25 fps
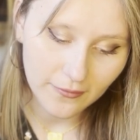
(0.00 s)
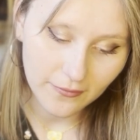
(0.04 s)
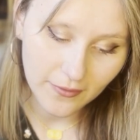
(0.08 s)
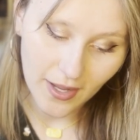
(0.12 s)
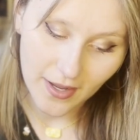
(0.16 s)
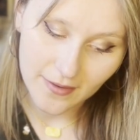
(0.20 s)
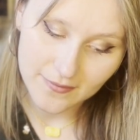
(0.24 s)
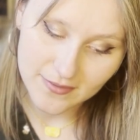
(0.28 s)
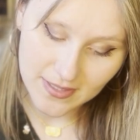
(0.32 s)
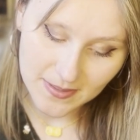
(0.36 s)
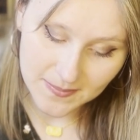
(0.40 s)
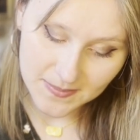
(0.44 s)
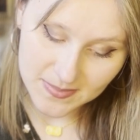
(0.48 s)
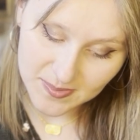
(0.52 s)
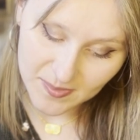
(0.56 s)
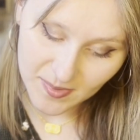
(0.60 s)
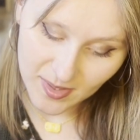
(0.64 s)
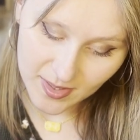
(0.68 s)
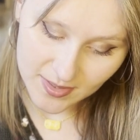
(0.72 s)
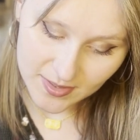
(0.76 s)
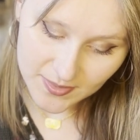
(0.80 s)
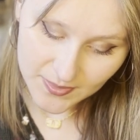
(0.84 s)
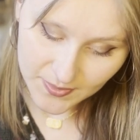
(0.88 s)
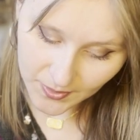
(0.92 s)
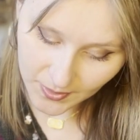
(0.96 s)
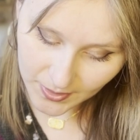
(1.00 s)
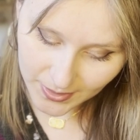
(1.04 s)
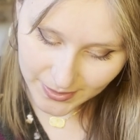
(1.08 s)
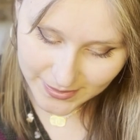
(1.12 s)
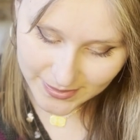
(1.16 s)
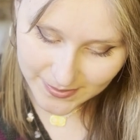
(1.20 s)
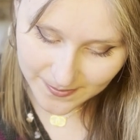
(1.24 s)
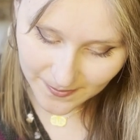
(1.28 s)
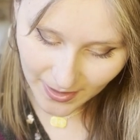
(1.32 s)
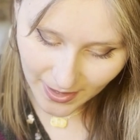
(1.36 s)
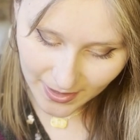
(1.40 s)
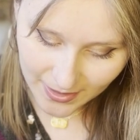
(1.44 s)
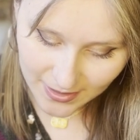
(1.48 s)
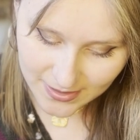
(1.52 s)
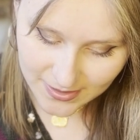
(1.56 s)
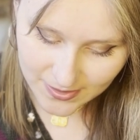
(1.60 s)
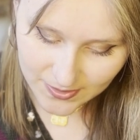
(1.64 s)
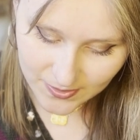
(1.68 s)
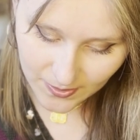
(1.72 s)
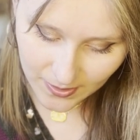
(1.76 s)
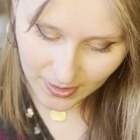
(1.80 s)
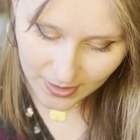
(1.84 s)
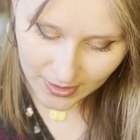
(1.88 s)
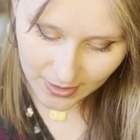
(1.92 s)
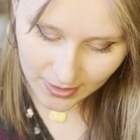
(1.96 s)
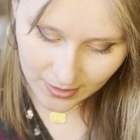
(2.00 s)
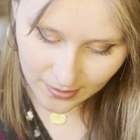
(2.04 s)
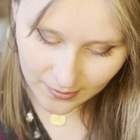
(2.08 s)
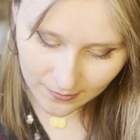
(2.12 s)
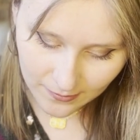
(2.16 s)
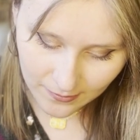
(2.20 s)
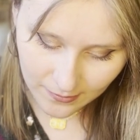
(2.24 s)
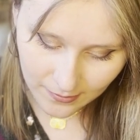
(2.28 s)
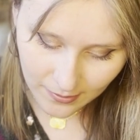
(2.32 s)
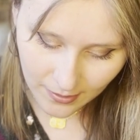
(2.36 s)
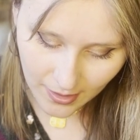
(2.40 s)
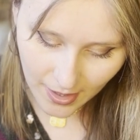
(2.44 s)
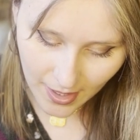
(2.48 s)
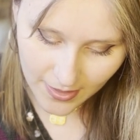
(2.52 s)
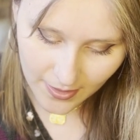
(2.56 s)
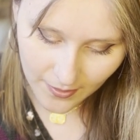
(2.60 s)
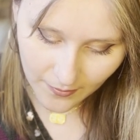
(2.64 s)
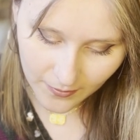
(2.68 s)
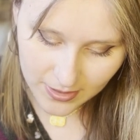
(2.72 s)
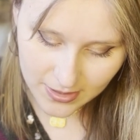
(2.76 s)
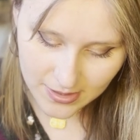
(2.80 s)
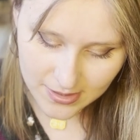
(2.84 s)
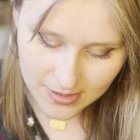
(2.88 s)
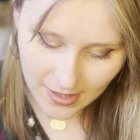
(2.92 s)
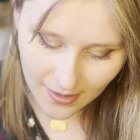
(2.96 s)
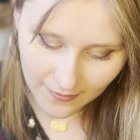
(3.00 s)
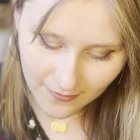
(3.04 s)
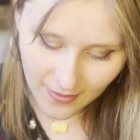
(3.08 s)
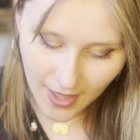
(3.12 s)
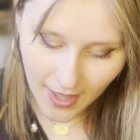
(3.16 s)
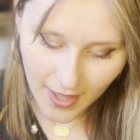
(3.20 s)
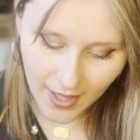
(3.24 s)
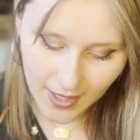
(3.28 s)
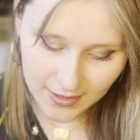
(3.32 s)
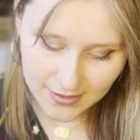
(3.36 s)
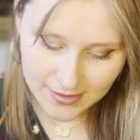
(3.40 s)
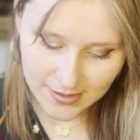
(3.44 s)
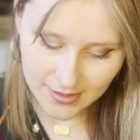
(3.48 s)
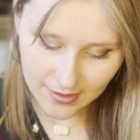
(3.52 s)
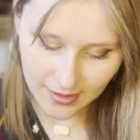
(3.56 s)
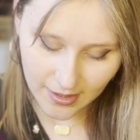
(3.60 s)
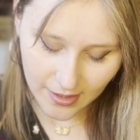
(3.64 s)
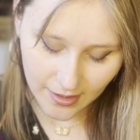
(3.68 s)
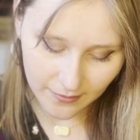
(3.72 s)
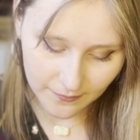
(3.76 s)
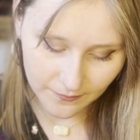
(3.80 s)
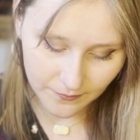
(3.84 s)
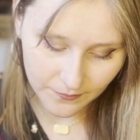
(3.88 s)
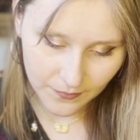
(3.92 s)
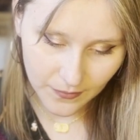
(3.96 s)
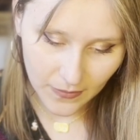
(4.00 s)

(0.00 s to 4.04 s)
5 times minus 4 is minus 20. And then we just have that x in there.